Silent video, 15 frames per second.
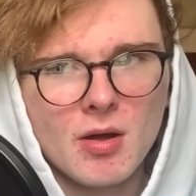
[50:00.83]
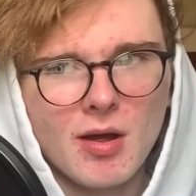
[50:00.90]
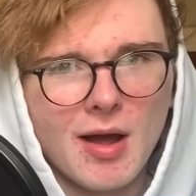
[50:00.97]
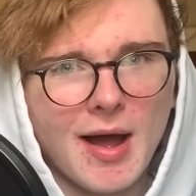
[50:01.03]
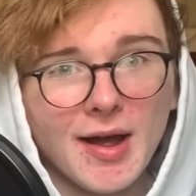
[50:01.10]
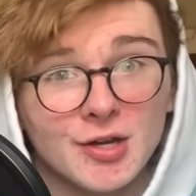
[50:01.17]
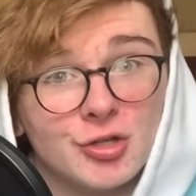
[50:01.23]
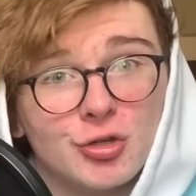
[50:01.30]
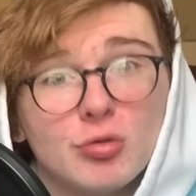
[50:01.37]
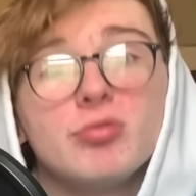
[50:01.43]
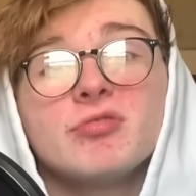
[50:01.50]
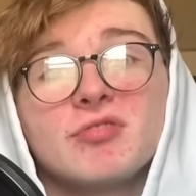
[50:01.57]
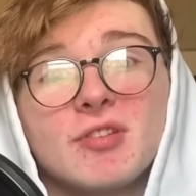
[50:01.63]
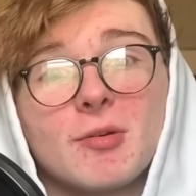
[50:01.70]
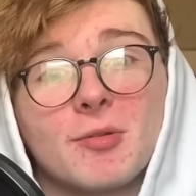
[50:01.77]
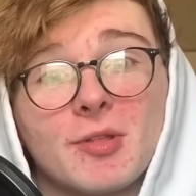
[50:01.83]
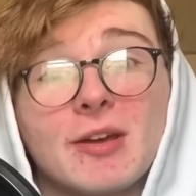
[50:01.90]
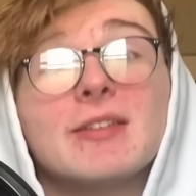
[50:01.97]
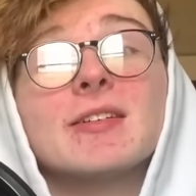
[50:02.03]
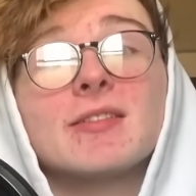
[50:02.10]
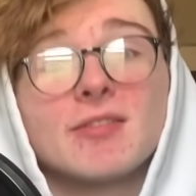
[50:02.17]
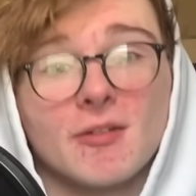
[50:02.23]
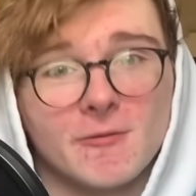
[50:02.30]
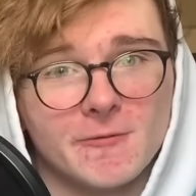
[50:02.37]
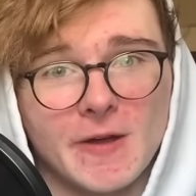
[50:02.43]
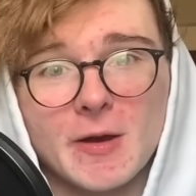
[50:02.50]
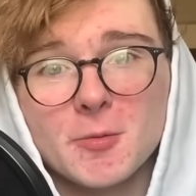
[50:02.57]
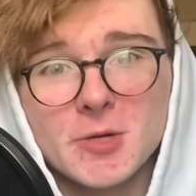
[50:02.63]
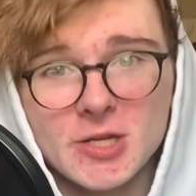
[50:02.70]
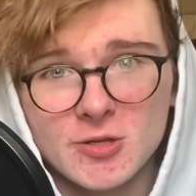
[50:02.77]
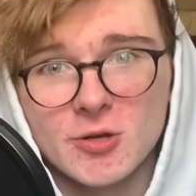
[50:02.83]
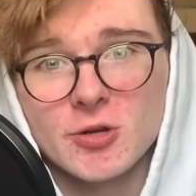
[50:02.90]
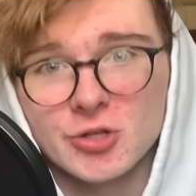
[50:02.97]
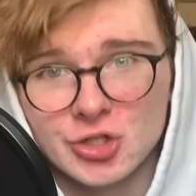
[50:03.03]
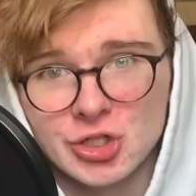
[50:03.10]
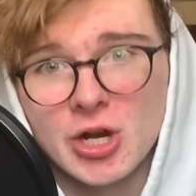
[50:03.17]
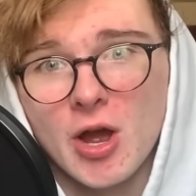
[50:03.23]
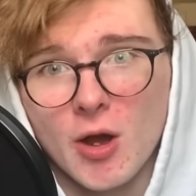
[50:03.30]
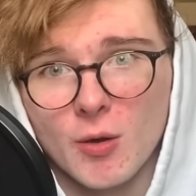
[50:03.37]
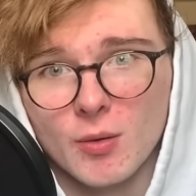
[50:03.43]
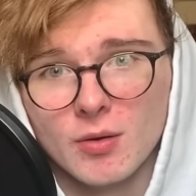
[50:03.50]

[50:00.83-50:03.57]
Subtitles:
I do still think it's a very good show.